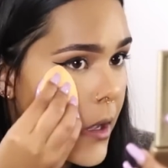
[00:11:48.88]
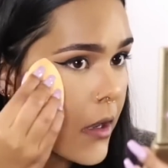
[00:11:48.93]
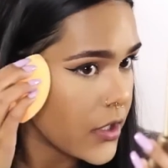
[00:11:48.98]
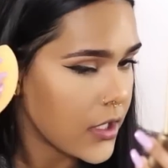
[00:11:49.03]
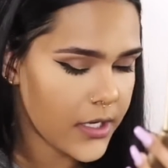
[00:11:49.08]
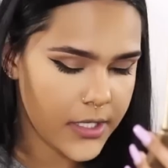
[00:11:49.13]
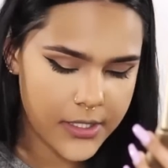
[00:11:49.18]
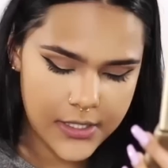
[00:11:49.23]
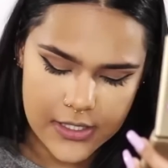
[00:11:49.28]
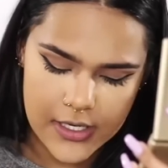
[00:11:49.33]
so
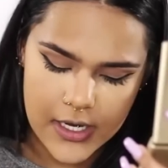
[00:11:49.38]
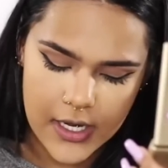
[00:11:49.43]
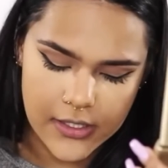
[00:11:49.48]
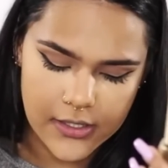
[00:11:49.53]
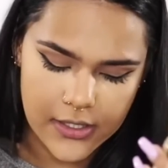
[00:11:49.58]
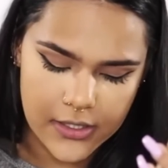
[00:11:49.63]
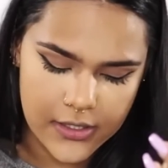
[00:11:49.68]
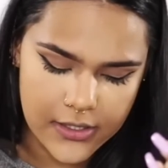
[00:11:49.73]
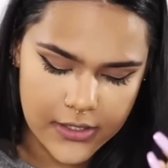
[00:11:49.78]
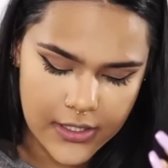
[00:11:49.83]
it's
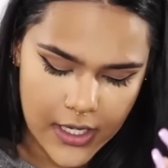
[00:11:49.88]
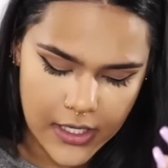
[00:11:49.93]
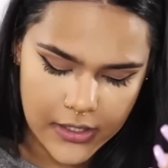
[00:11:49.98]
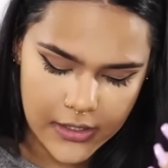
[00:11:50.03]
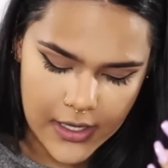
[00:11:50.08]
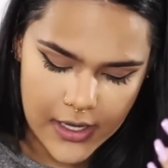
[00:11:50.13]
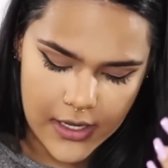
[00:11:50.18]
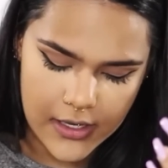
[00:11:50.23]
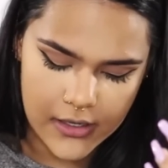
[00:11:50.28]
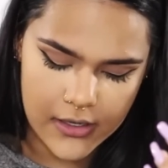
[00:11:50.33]
nice and
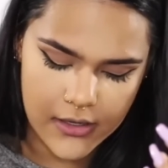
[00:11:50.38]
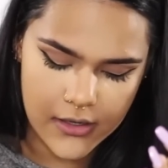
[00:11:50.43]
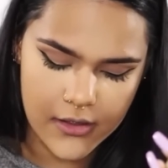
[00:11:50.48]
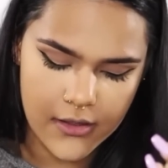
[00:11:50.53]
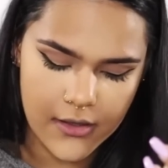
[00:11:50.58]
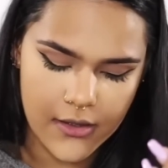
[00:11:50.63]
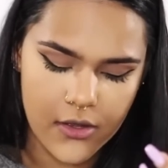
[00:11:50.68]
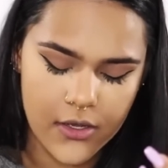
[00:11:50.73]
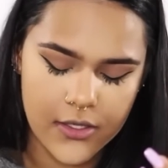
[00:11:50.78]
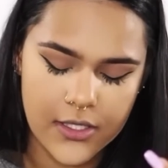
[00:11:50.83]
set and
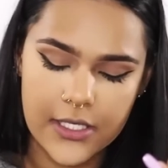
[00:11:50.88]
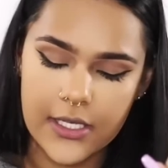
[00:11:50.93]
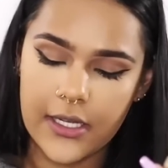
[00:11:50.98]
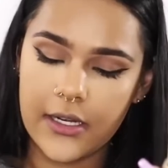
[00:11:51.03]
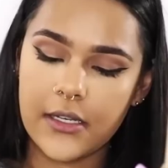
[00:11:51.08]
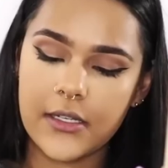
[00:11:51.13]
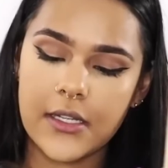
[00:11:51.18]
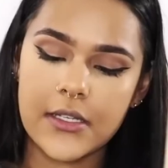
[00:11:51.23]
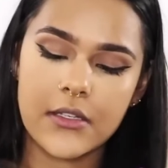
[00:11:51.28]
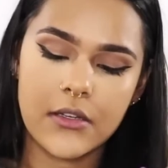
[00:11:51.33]
the
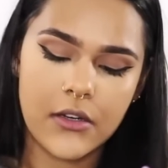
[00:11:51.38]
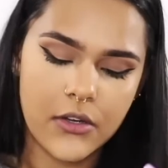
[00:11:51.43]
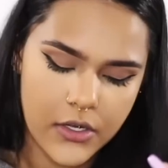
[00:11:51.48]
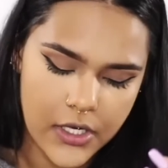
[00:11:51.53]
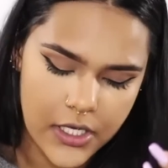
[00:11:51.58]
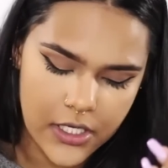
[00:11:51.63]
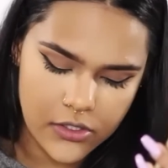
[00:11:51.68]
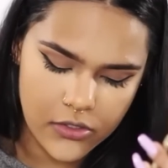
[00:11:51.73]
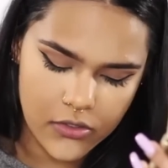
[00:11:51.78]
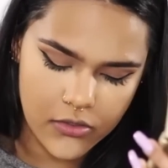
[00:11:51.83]
concealer doesn't
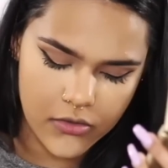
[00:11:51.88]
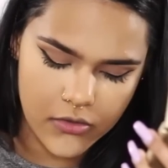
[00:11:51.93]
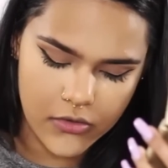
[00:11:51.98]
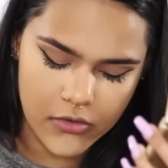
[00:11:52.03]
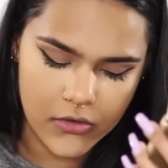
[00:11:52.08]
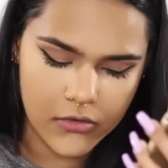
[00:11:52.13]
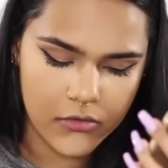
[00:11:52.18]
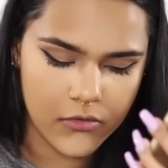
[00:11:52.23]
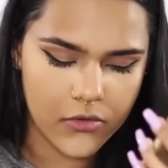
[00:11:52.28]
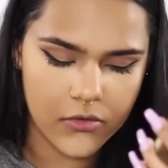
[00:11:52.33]
crease or
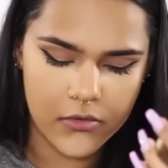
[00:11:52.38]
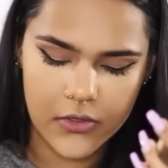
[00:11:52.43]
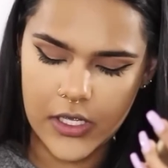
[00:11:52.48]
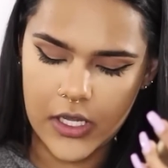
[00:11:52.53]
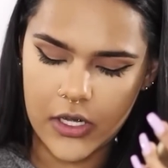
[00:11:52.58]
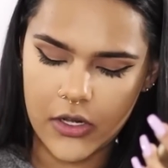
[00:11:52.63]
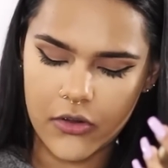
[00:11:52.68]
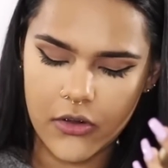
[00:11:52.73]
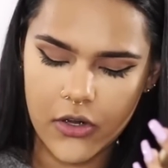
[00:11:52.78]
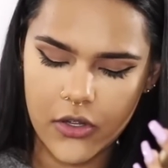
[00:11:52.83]

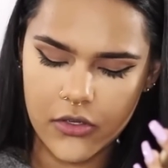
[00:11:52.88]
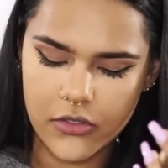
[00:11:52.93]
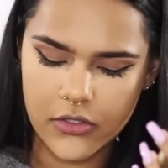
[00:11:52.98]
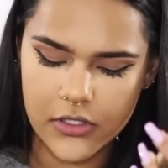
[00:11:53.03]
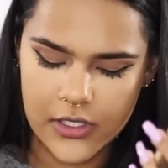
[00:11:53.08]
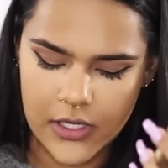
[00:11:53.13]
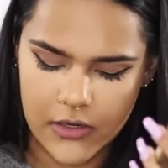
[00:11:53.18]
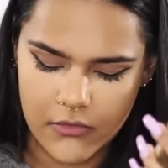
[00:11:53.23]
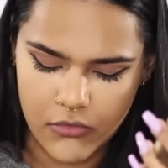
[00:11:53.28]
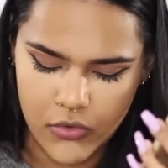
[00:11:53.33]
get
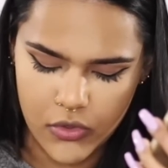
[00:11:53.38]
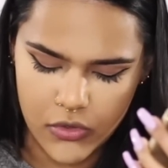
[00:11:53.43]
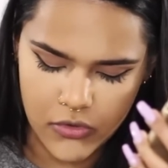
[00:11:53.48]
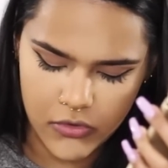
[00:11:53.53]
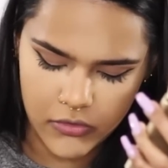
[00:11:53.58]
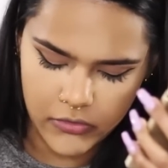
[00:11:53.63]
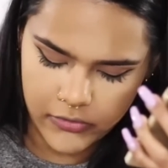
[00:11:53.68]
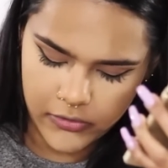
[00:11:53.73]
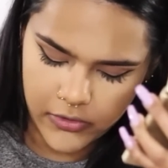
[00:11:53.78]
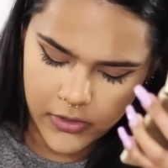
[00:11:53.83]
gross and
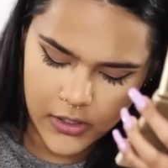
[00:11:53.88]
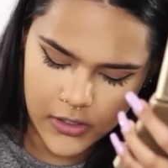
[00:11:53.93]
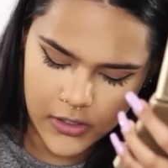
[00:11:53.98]
move.